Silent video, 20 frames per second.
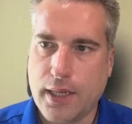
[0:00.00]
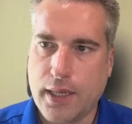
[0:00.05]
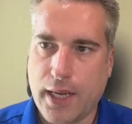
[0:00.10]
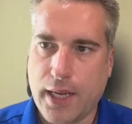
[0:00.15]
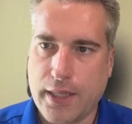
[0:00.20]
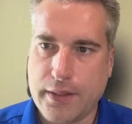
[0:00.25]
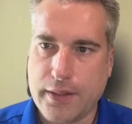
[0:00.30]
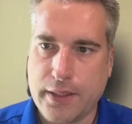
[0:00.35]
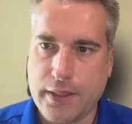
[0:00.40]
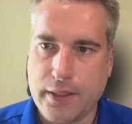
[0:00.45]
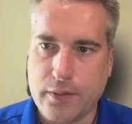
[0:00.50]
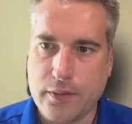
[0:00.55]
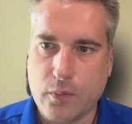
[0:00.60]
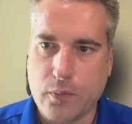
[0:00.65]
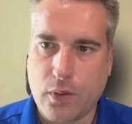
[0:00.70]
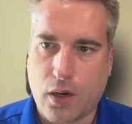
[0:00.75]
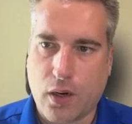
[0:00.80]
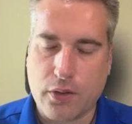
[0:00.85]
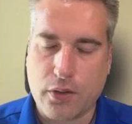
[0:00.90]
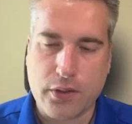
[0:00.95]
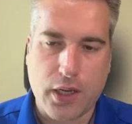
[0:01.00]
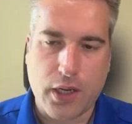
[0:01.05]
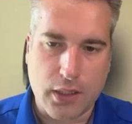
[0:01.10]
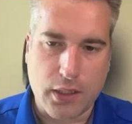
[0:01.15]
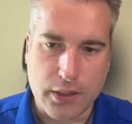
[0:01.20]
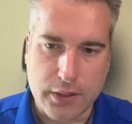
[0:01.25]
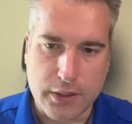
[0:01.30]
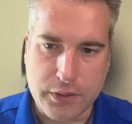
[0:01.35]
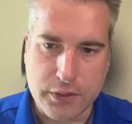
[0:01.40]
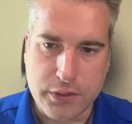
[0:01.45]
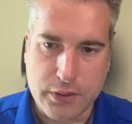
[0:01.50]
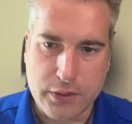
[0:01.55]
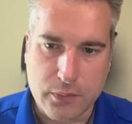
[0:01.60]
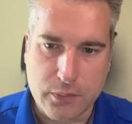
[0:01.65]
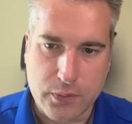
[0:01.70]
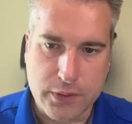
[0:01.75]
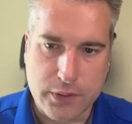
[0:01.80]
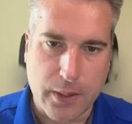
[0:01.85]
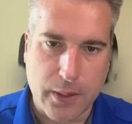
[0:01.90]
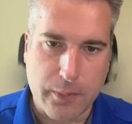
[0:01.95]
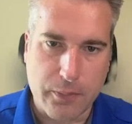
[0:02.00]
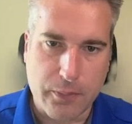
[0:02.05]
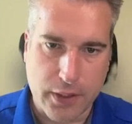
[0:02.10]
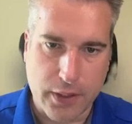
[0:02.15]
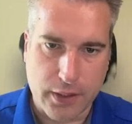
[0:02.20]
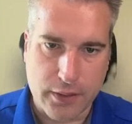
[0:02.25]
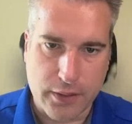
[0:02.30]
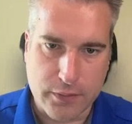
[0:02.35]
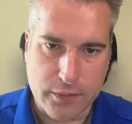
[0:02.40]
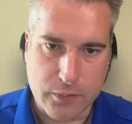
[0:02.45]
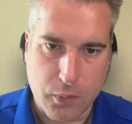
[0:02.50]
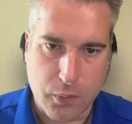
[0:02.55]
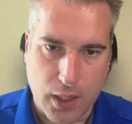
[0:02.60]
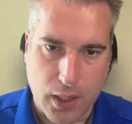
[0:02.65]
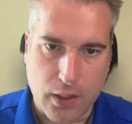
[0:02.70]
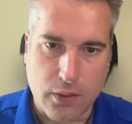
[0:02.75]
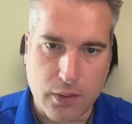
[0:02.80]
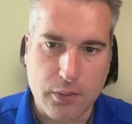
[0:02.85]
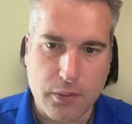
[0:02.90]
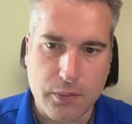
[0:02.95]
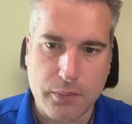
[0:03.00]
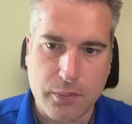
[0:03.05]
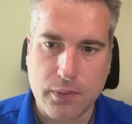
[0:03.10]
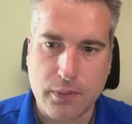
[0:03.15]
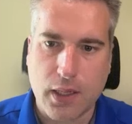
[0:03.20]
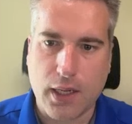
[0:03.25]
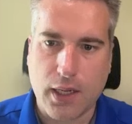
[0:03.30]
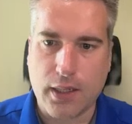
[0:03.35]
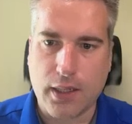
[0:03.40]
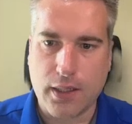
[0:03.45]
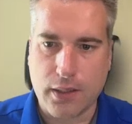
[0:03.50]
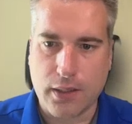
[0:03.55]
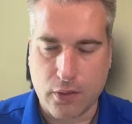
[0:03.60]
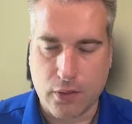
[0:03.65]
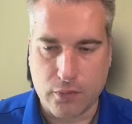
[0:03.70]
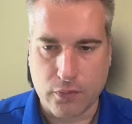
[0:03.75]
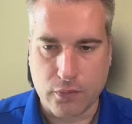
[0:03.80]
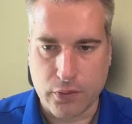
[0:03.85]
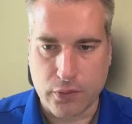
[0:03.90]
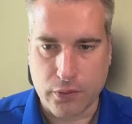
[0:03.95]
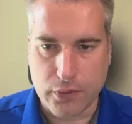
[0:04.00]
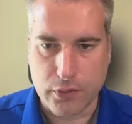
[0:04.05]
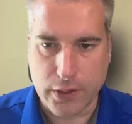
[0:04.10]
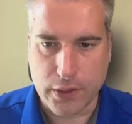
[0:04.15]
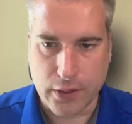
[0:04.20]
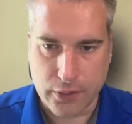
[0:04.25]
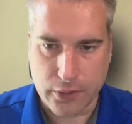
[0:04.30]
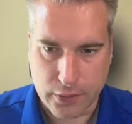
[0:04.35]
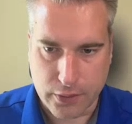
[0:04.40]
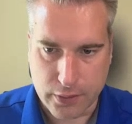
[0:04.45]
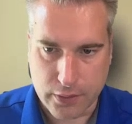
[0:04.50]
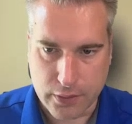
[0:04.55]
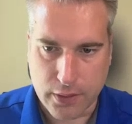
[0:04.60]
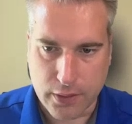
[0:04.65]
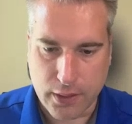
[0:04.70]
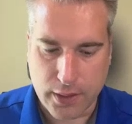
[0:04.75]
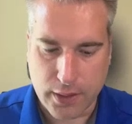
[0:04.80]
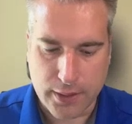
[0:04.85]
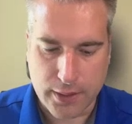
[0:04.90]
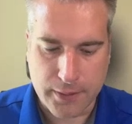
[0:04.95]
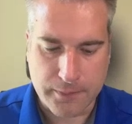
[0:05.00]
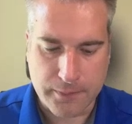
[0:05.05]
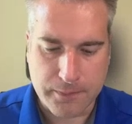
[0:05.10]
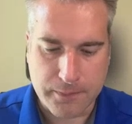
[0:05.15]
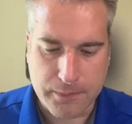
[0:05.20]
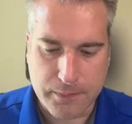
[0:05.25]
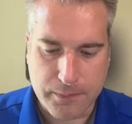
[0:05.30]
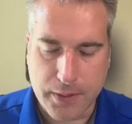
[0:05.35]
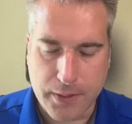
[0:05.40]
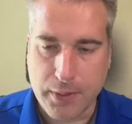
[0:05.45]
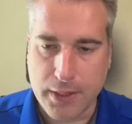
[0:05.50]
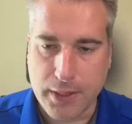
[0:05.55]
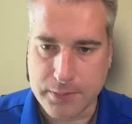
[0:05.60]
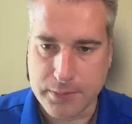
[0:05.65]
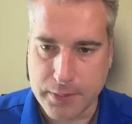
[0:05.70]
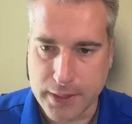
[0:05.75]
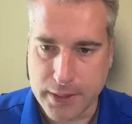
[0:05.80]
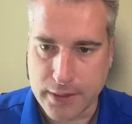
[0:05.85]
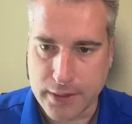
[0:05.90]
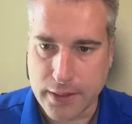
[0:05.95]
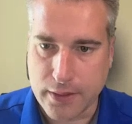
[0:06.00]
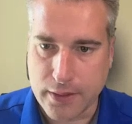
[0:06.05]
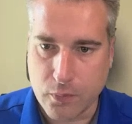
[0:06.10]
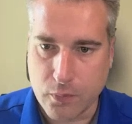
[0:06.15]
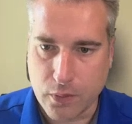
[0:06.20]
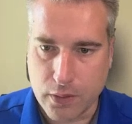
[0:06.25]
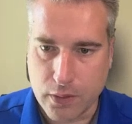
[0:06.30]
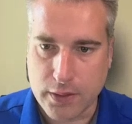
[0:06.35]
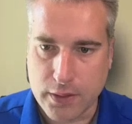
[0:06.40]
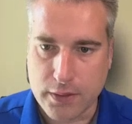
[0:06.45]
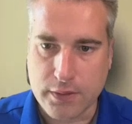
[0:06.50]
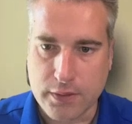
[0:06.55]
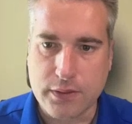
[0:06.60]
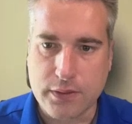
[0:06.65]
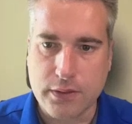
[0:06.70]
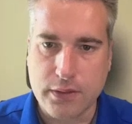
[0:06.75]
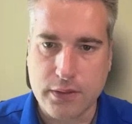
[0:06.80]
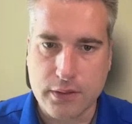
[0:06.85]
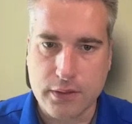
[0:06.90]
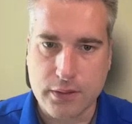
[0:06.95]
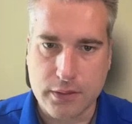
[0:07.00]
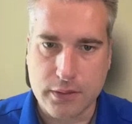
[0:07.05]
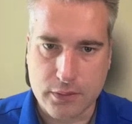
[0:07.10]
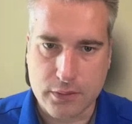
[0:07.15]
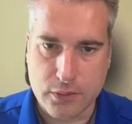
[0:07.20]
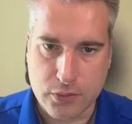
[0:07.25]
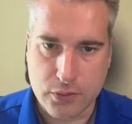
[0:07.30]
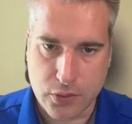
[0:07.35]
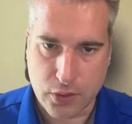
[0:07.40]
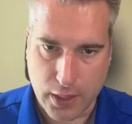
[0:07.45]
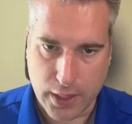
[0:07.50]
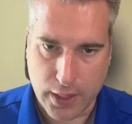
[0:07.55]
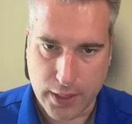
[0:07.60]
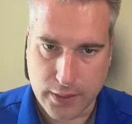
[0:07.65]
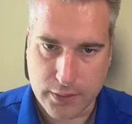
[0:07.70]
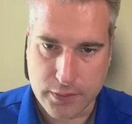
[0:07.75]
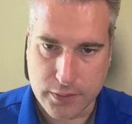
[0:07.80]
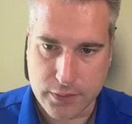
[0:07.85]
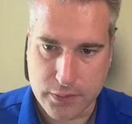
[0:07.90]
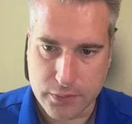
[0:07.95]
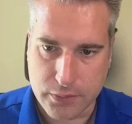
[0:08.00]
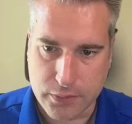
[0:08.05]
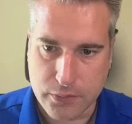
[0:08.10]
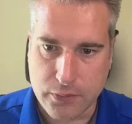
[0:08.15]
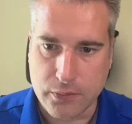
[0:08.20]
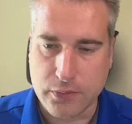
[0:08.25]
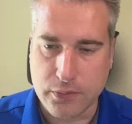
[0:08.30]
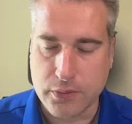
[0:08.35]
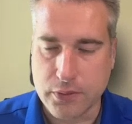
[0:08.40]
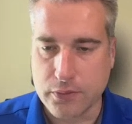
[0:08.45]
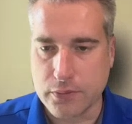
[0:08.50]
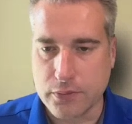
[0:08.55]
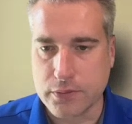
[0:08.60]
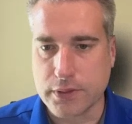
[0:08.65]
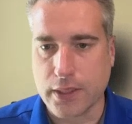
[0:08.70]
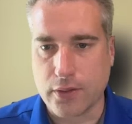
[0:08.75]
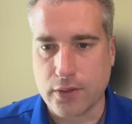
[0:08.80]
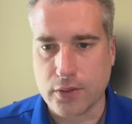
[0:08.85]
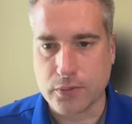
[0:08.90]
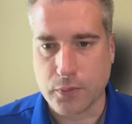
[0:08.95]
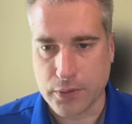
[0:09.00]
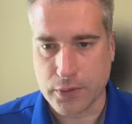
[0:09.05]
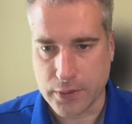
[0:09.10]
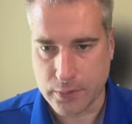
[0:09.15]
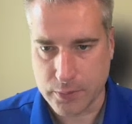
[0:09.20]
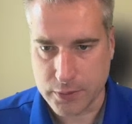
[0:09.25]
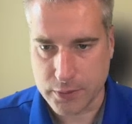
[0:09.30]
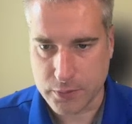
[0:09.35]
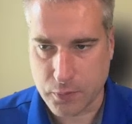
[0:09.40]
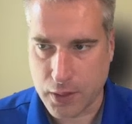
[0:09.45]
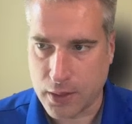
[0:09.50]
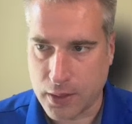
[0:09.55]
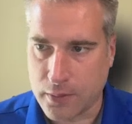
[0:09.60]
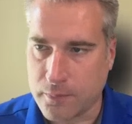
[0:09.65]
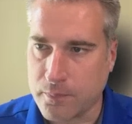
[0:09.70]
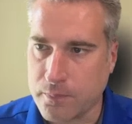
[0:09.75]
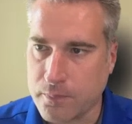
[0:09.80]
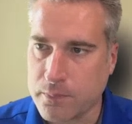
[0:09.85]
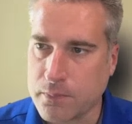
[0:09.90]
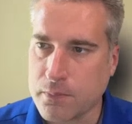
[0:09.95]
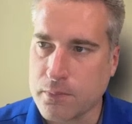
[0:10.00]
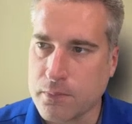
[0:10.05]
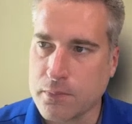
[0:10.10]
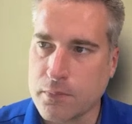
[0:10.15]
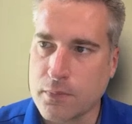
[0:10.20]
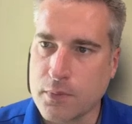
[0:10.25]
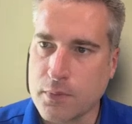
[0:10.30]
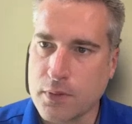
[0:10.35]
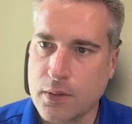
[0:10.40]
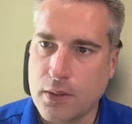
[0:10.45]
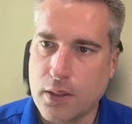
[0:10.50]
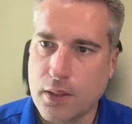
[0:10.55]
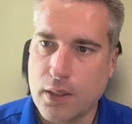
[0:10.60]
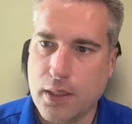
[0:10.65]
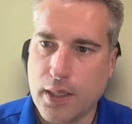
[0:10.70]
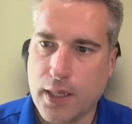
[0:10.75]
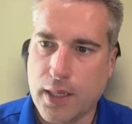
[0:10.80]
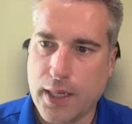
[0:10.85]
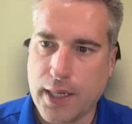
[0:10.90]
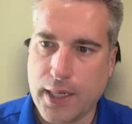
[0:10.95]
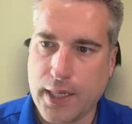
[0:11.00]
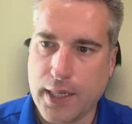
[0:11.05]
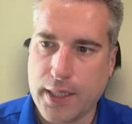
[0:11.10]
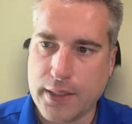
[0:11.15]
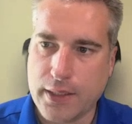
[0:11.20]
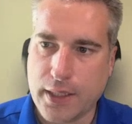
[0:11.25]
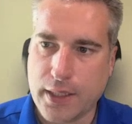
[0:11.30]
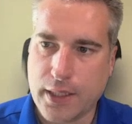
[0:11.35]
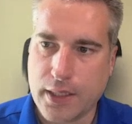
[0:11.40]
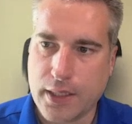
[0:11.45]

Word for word: And then our knowledge was up there as well over the other MSP that was trying to do sales with them as well. And